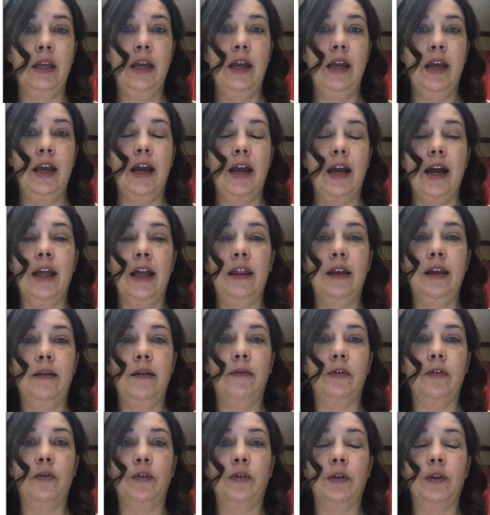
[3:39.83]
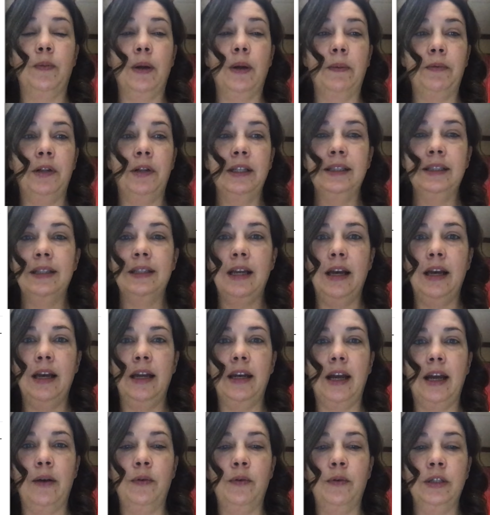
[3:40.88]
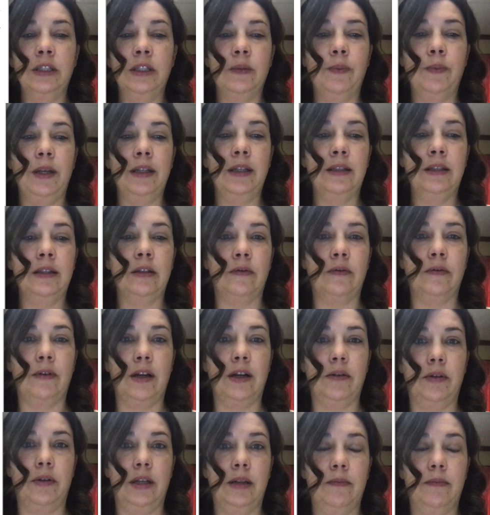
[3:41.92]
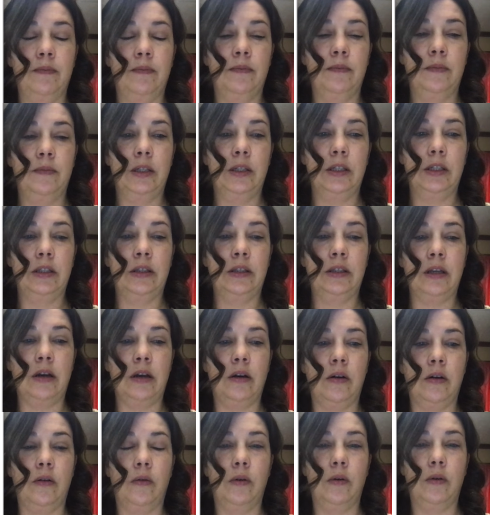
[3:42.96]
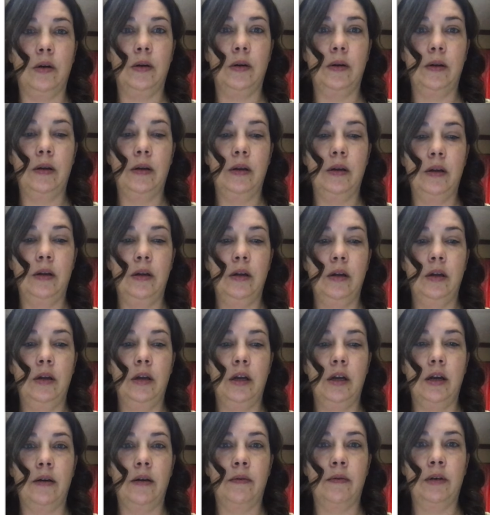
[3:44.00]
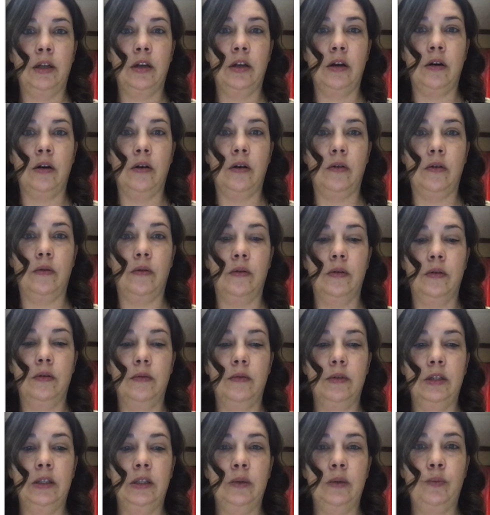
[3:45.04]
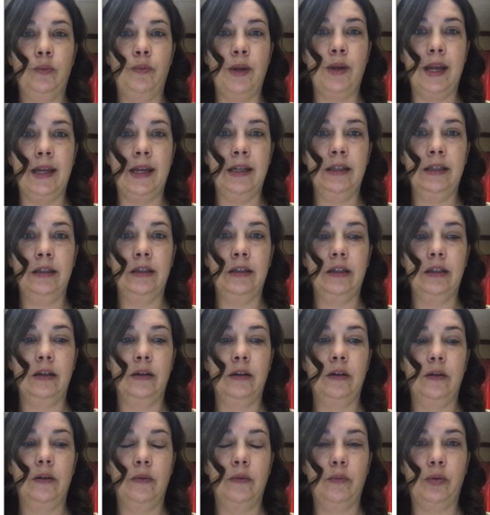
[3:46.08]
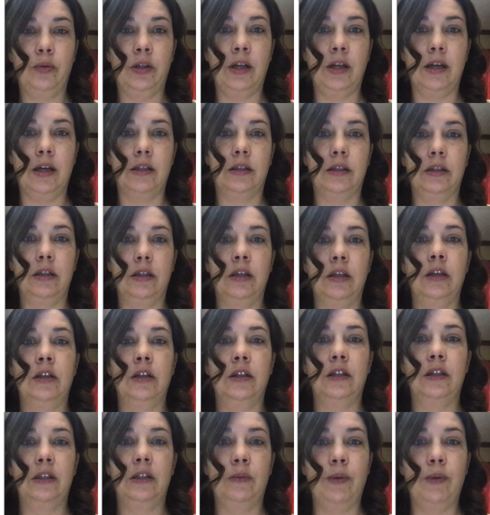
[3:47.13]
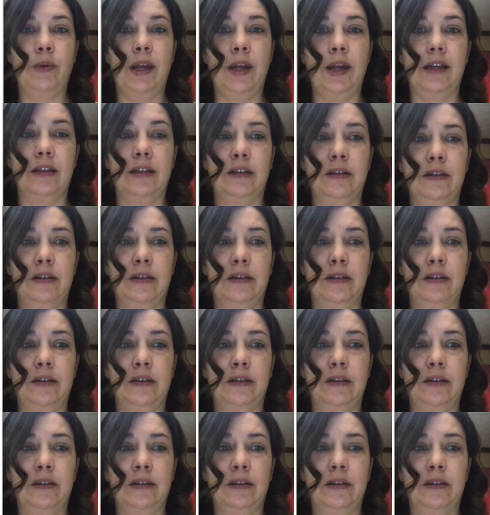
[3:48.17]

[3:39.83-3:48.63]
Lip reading: And then with my plus sign, I want spaces around it. So I'm going to go space plus space.